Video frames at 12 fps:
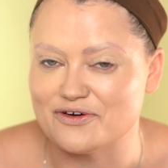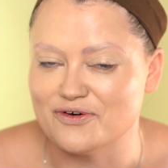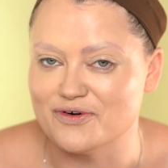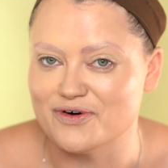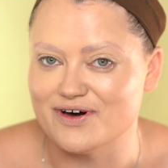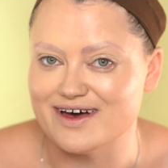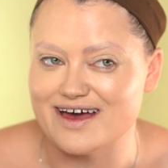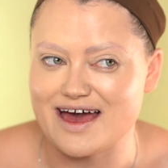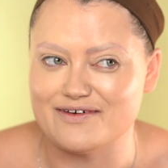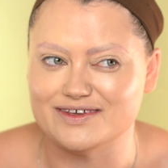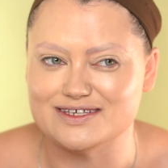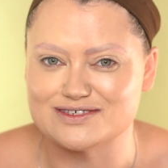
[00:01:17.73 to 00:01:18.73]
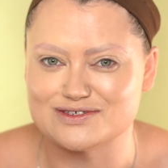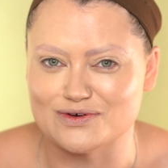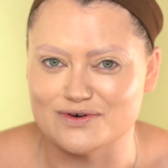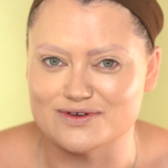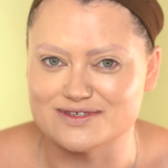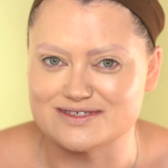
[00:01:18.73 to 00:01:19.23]
or having
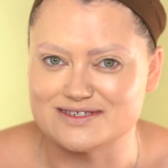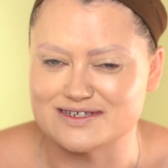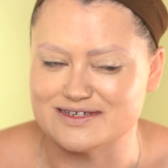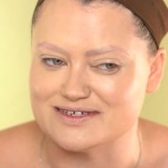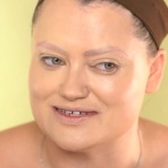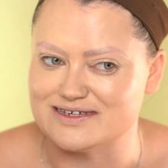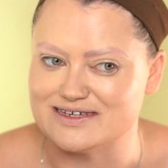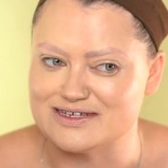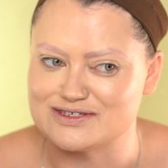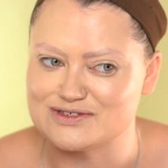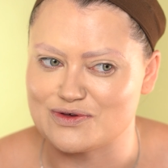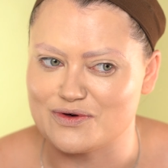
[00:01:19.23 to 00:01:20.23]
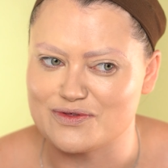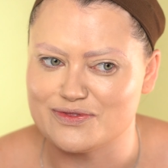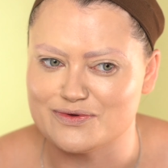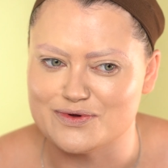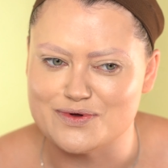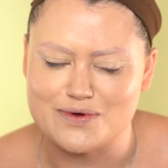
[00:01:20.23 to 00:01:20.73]
saws to saw
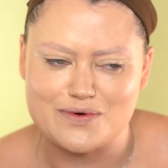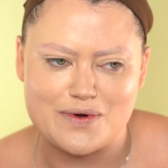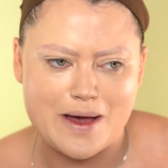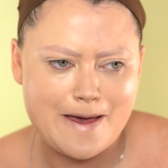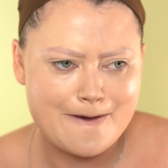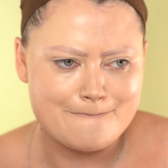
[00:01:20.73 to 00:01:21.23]
through